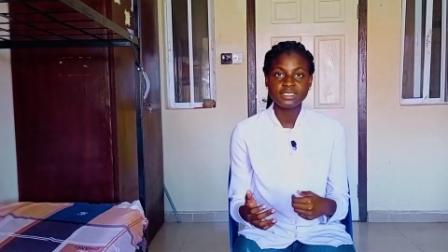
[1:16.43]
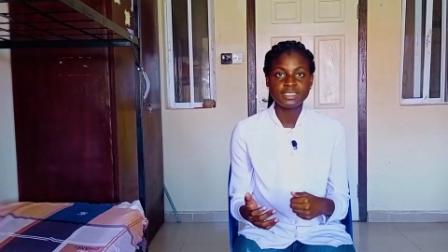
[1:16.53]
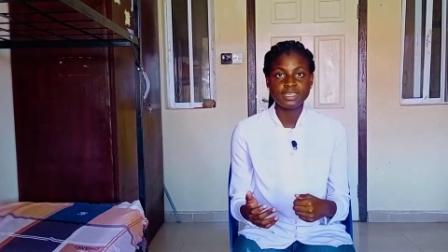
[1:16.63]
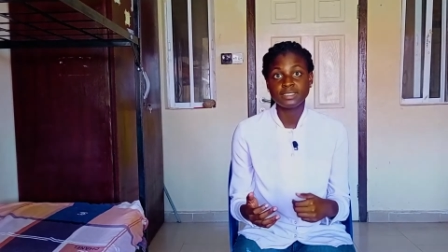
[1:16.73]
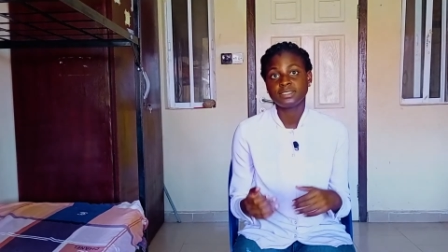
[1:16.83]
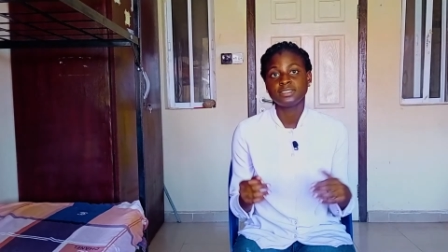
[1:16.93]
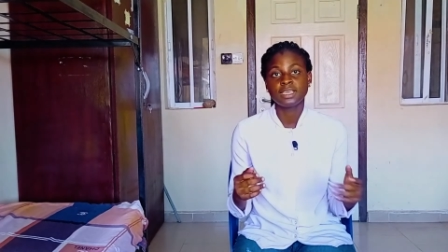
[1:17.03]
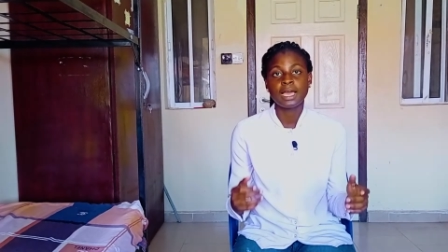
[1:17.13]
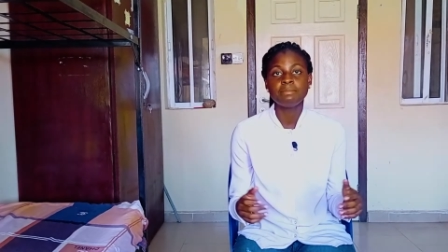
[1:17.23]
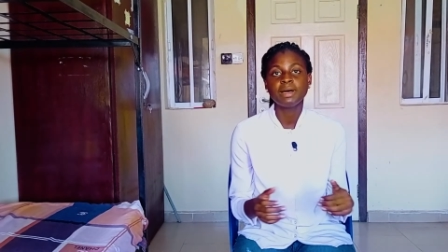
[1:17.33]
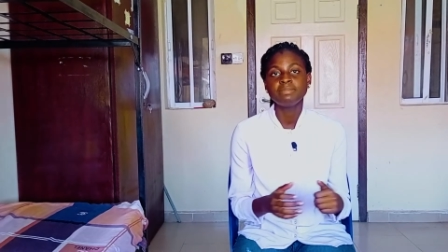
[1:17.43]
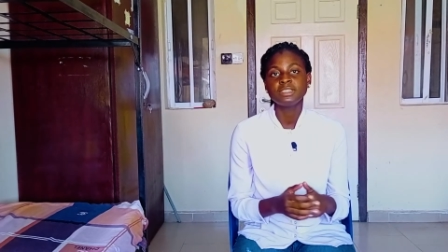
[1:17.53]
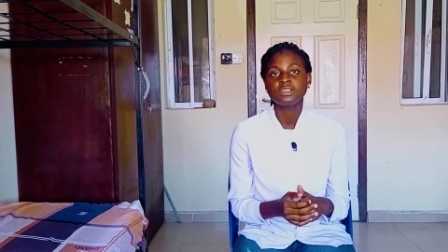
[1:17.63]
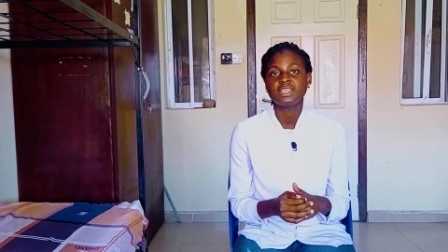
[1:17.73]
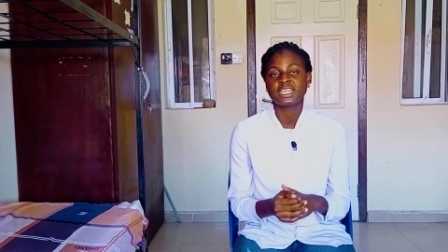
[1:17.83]
days, the Kanban
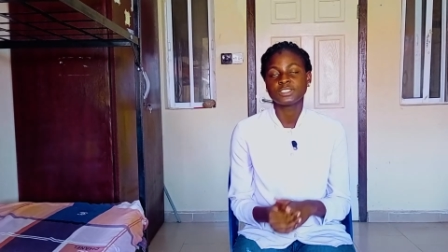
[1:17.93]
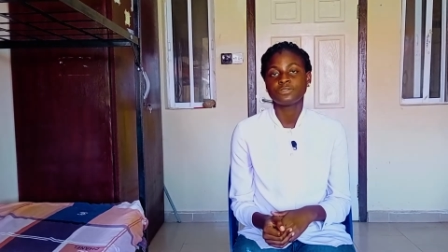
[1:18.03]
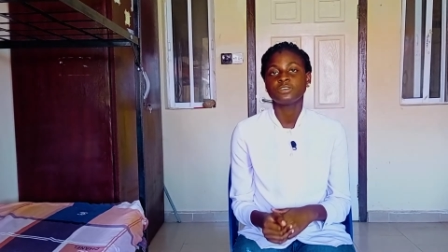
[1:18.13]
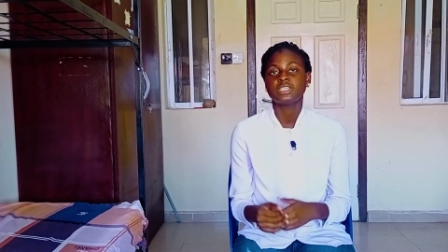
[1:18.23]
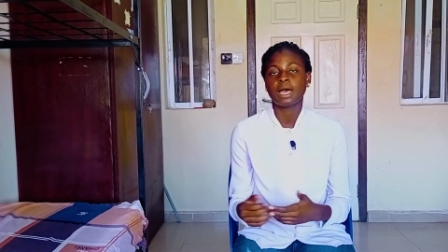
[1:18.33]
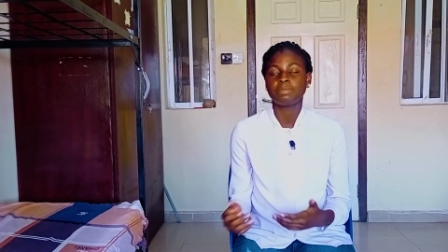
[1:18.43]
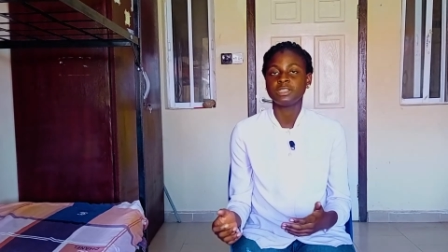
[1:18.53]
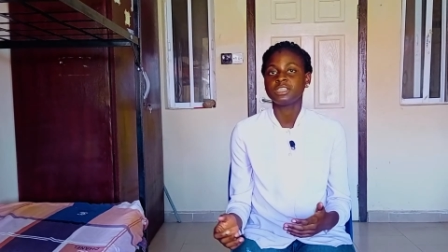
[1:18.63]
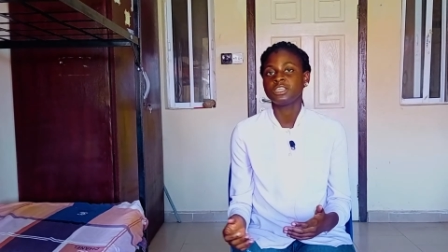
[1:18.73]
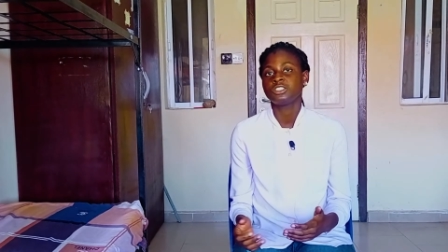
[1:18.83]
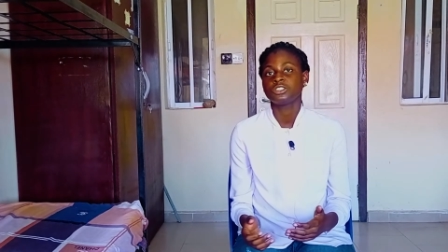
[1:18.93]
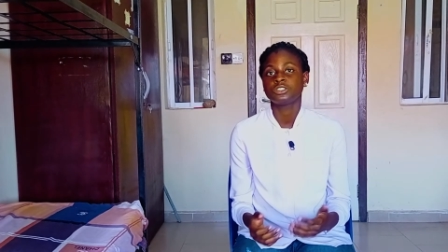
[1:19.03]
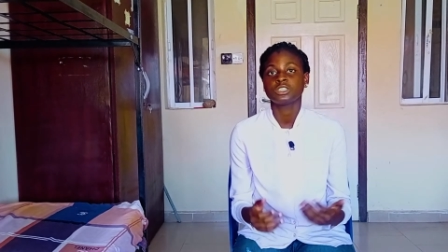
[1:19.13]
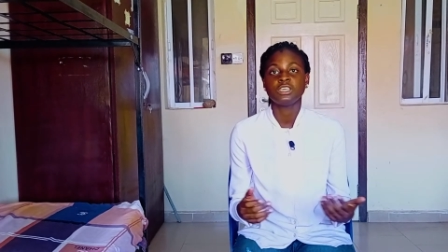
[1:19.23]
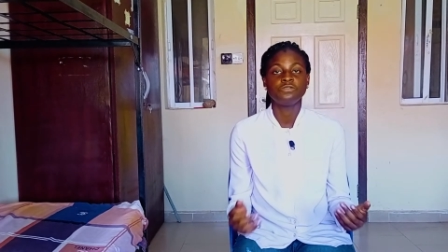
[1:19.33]
method has found applications
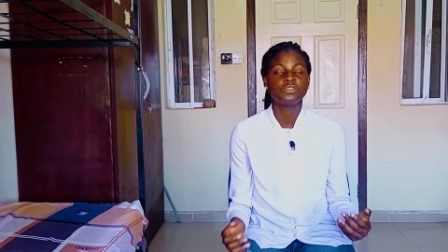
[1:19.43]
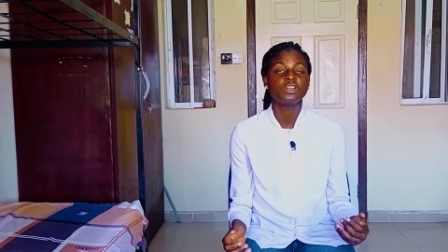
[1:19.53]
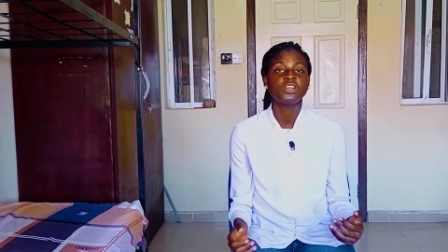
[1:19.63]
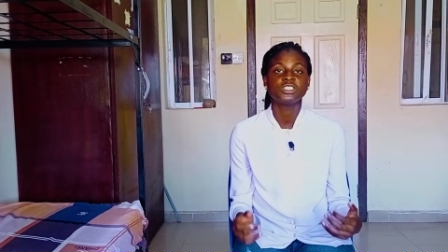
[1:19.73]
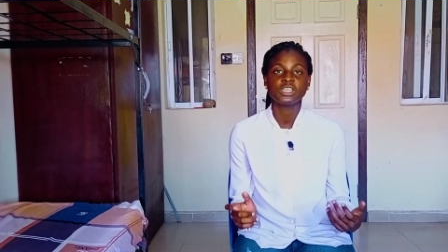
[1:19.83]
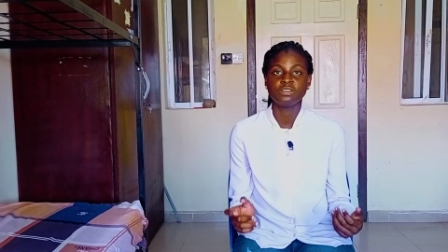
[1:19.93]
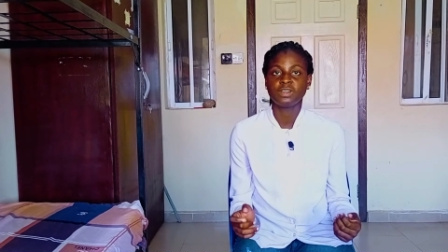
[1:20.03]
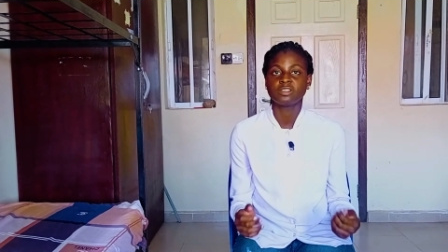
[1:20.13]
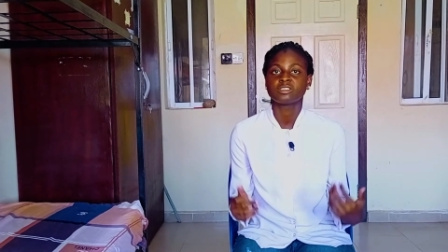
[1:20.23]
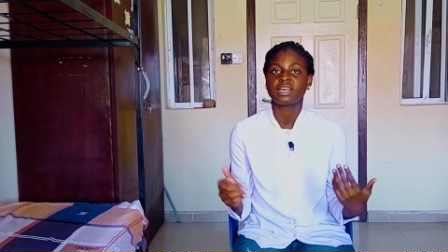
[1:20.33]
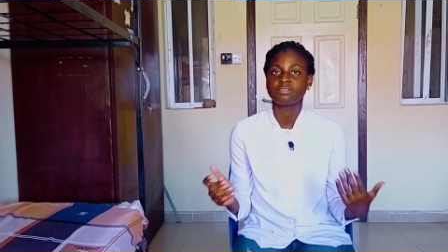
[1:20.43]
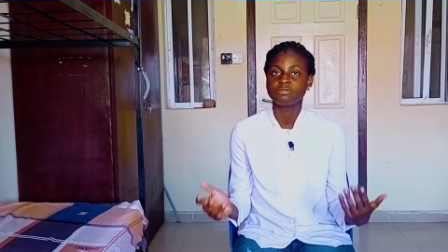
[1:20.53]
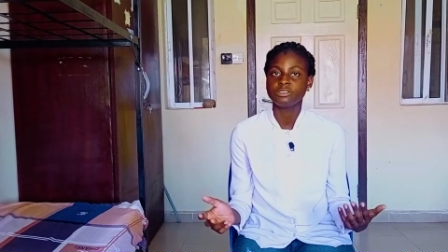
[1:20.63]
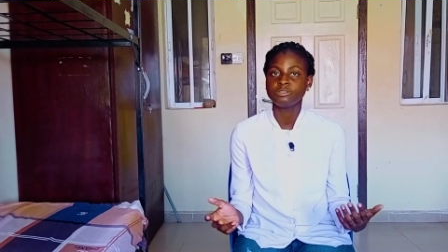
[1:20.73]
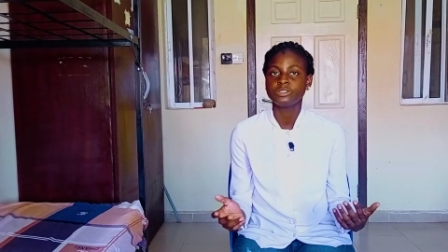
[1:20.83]
in various areas and
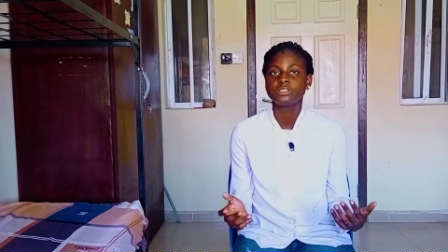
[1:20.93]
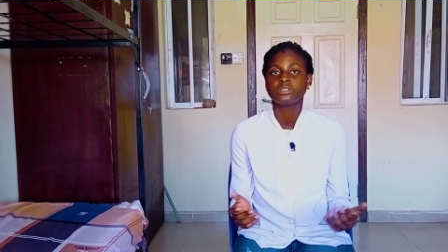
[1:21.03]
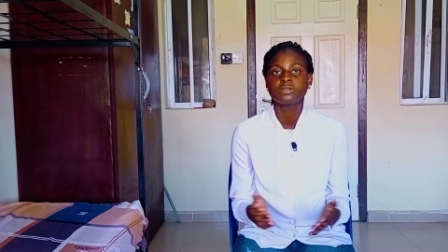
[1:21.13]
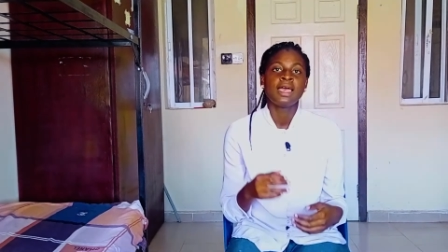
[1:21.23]
fields.